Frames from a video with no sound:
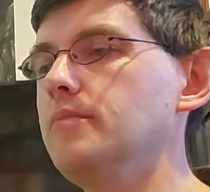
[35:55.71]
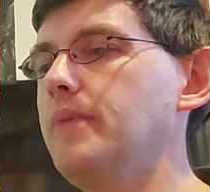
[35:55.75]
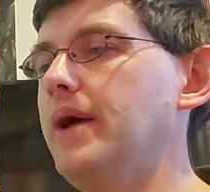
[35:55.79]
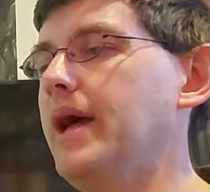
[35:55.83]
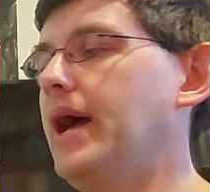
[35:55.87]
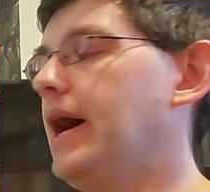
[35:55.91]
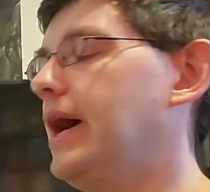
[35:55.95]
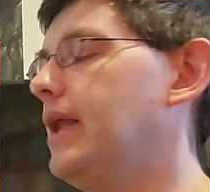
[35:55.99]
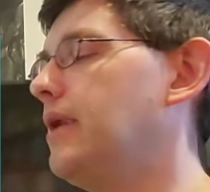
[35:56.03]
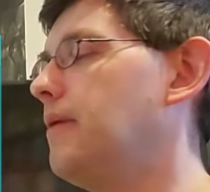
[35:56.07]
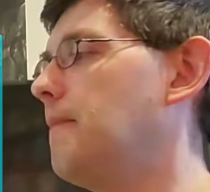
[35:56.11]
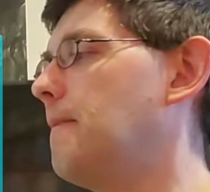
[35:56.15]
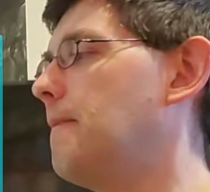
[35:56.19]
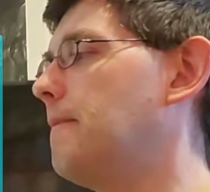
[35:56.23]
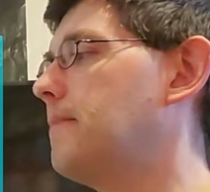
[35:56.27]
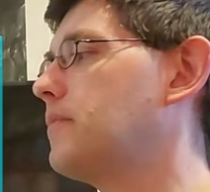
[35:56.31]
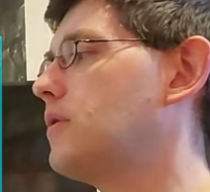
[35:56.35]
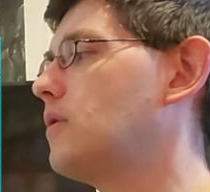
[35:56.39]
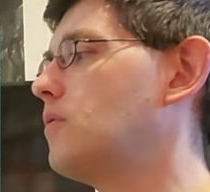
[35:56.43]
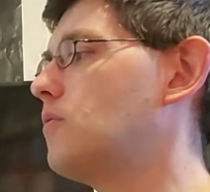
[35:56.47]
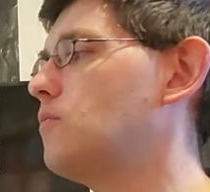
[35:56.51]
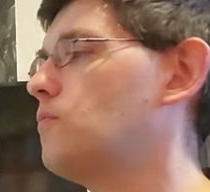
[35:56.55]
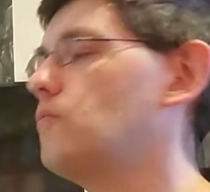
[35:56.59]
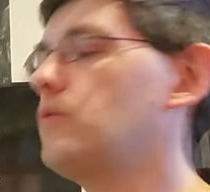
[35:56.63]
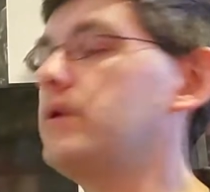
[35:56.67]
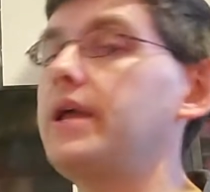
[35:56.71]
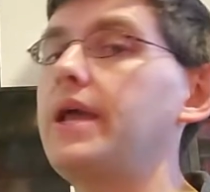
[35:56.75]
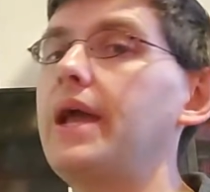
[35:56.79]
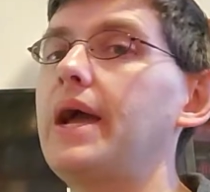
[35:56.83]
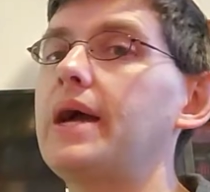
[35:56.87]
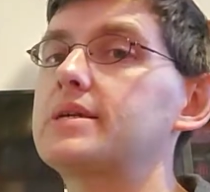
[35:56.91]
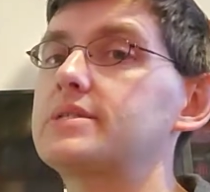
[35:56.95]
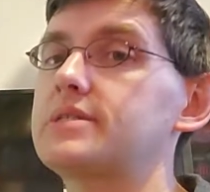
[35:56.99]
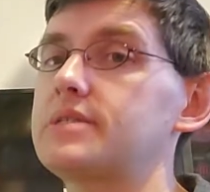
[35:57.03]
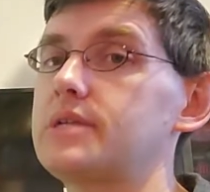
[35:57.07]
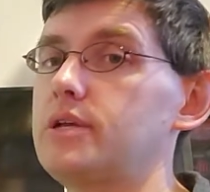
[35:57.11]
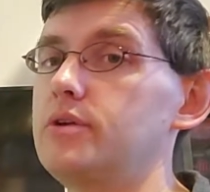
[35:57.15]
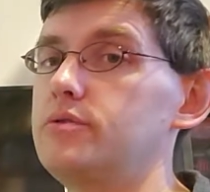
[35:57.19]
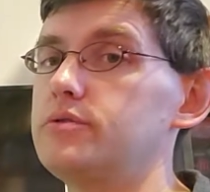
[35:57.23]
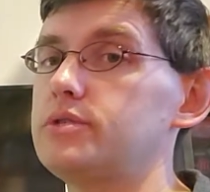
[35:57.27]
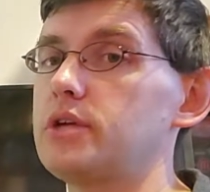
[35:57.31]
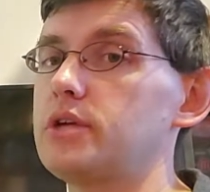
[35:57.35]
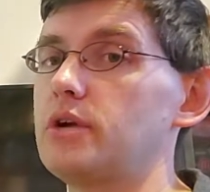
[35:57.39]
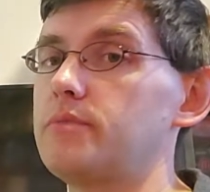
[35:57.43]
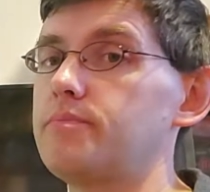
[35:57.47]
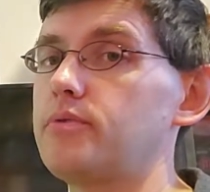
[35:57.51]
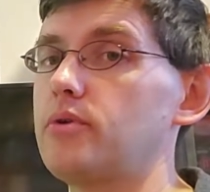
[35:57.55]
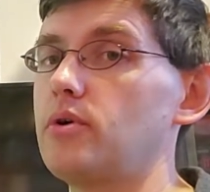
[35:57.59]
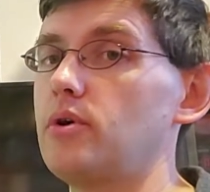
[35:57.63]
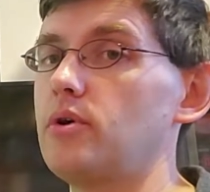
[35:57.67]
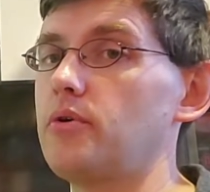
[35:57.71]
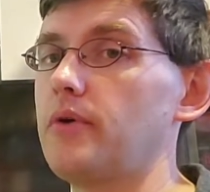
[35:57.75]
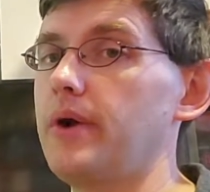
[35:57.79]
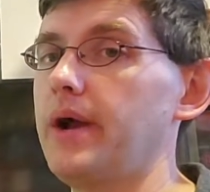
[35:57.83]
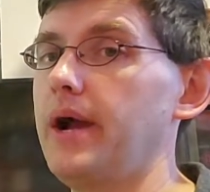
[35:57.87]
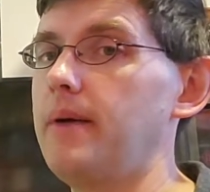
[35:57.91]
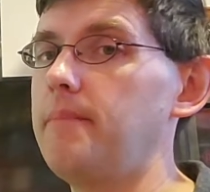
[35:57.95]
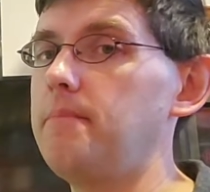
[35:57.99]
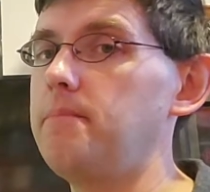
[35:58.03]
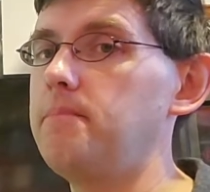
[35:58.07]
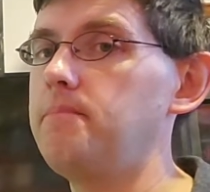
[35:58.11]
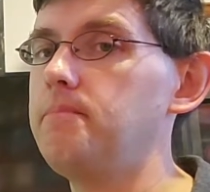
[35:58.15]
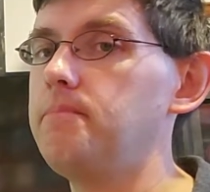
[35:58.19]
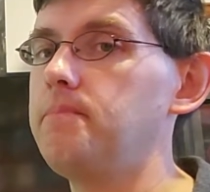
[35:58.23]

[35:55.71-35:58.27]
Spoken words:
man when he executes our program.